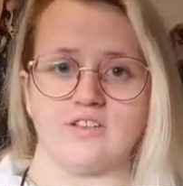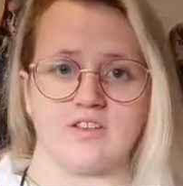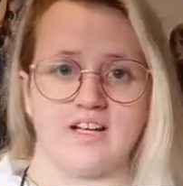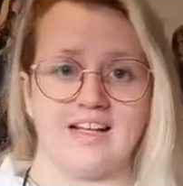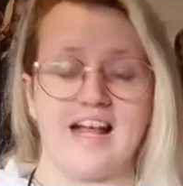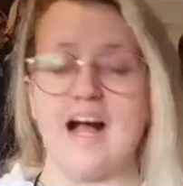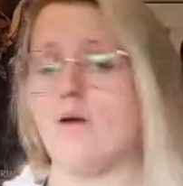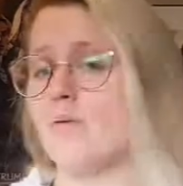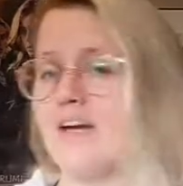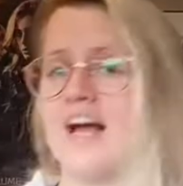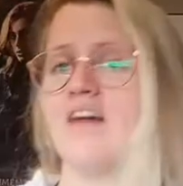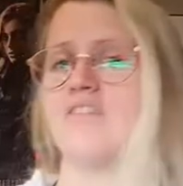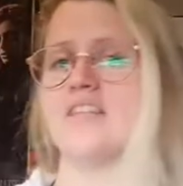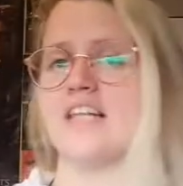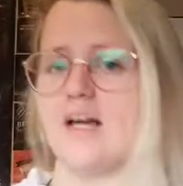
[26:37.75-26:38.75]
okay, now we
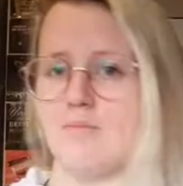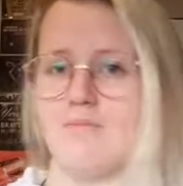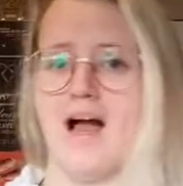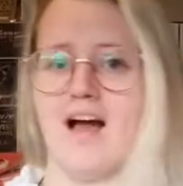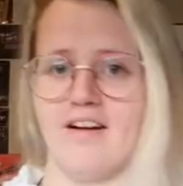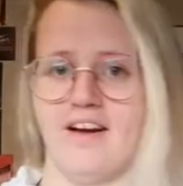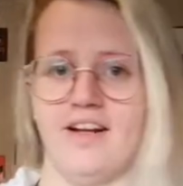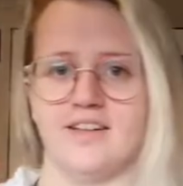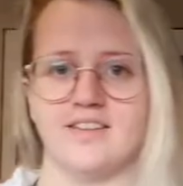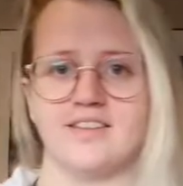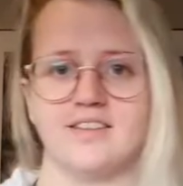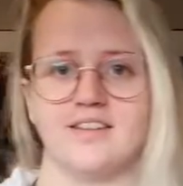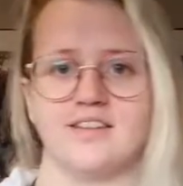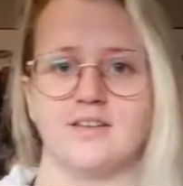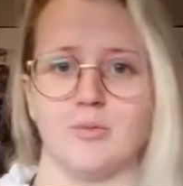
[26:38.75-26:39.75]
have to get married
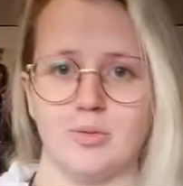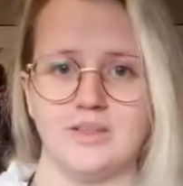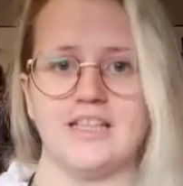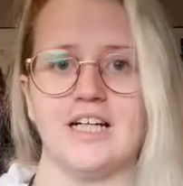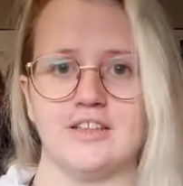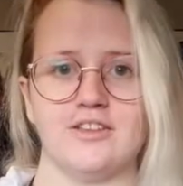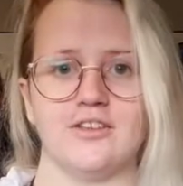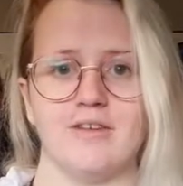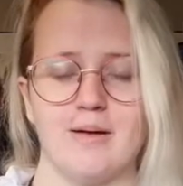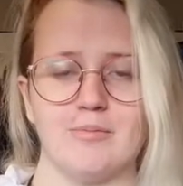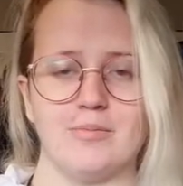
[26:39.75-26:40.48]
to protect your